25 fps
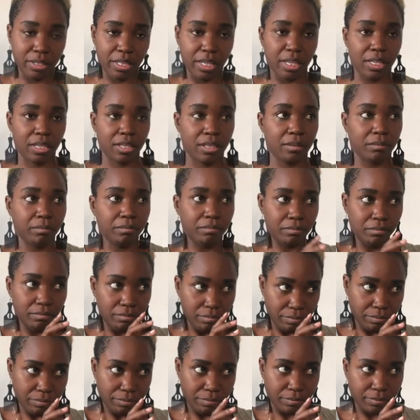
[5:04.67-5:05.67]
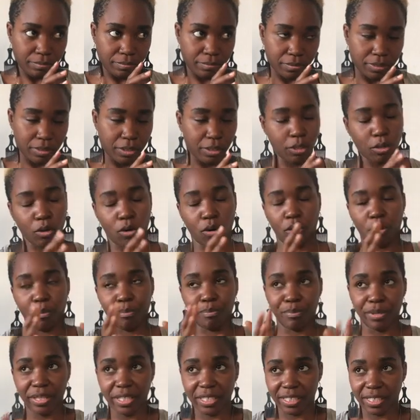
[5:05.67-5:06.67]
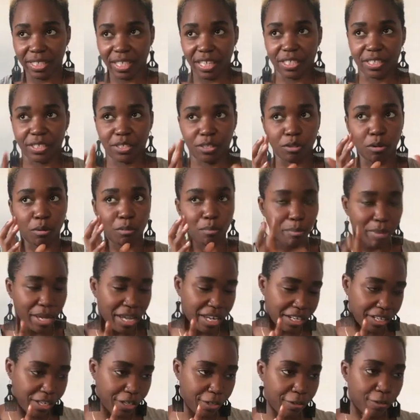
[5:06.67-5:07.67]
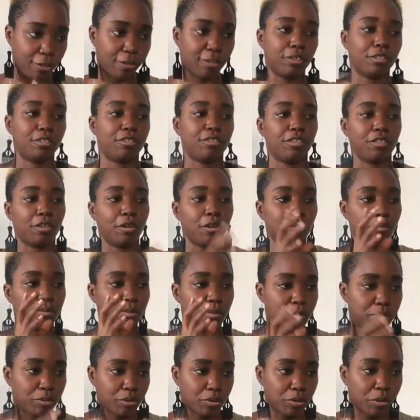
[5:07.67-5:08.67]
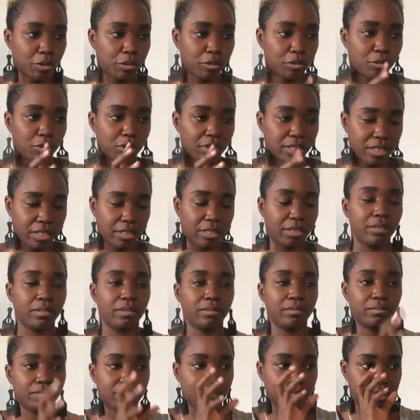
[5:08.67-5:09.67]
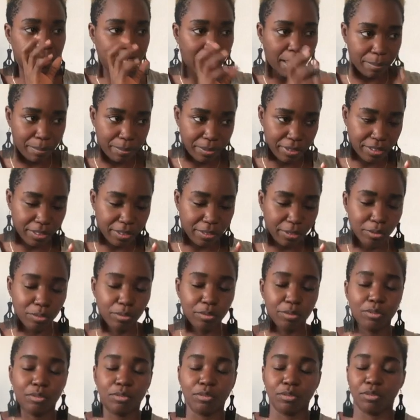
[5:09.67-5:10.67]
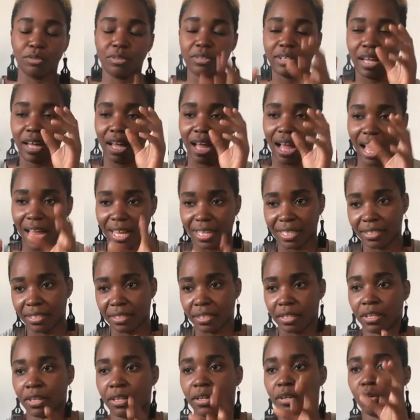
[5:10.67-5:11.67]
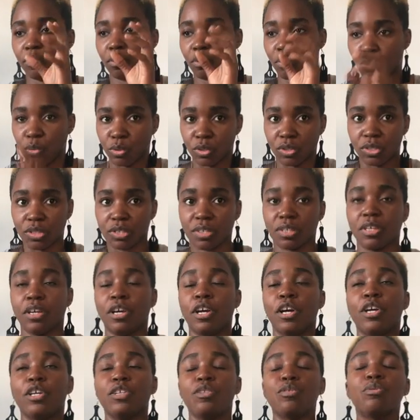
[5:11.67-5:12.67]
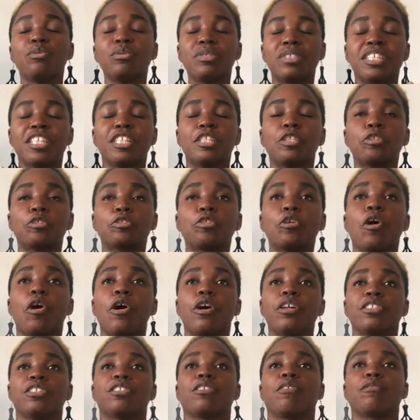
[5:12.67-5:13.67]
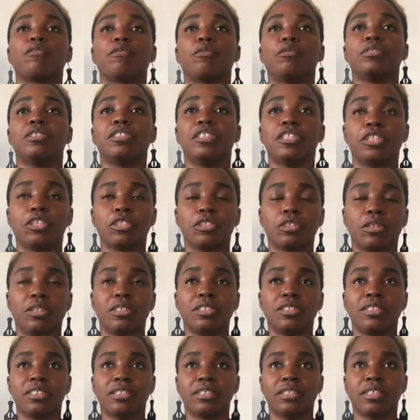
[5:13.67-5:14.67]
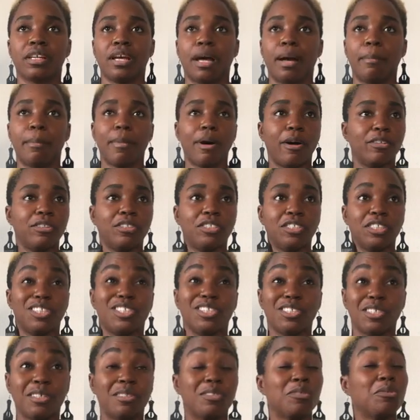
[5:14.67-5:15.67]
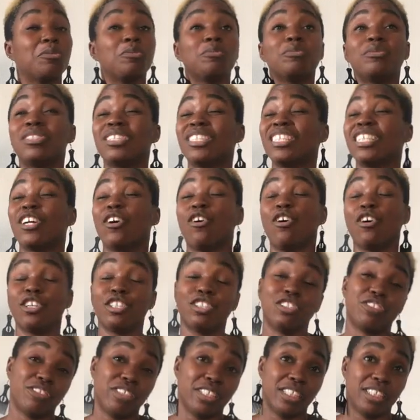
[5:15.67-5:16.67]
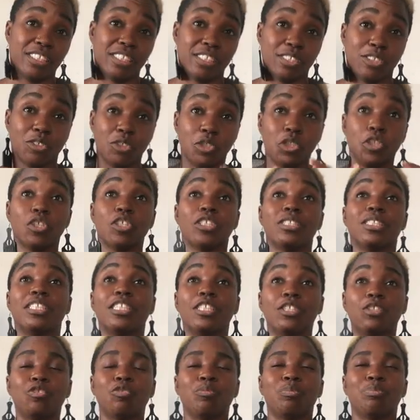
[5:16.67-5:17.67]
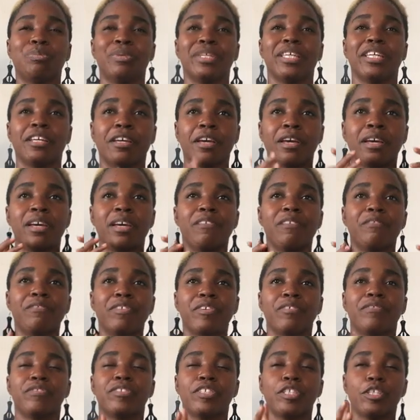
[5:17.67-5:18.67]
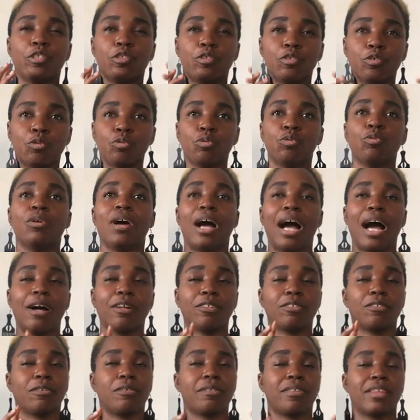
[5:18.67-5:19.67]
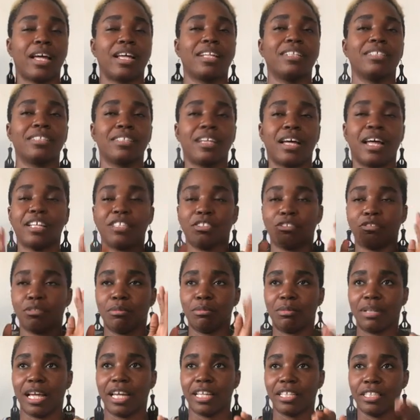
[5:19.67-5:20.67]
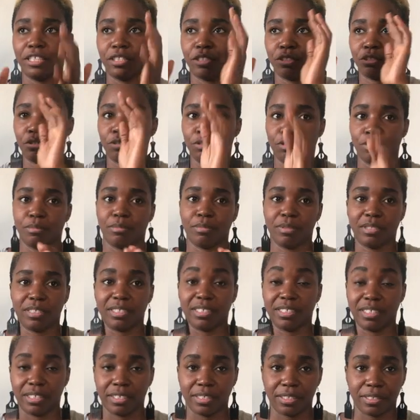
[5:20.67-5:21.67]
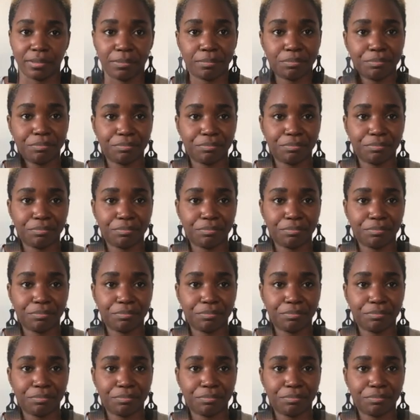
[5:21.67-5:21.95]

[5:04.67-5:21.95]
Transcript: take your business, your main industry, or the product you sell, type it in Google, add quotes, you will see tons of quotations about it. You will see hundreds. You just need to pick 52 out of that and streamline it to your business.